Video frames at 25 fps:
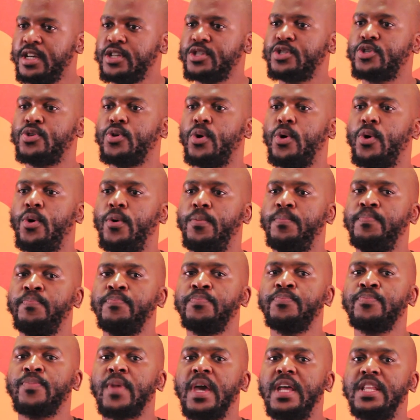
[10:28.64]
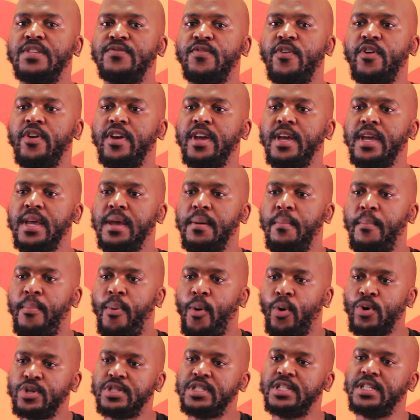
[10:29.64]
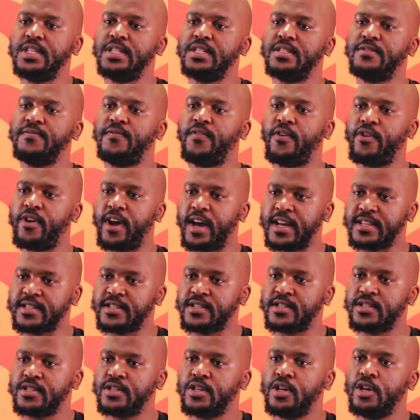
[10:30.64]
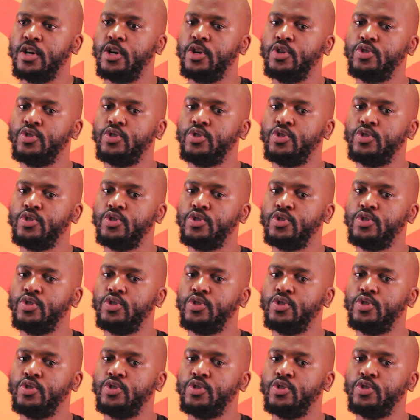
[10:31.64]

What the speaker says: So it is very important for us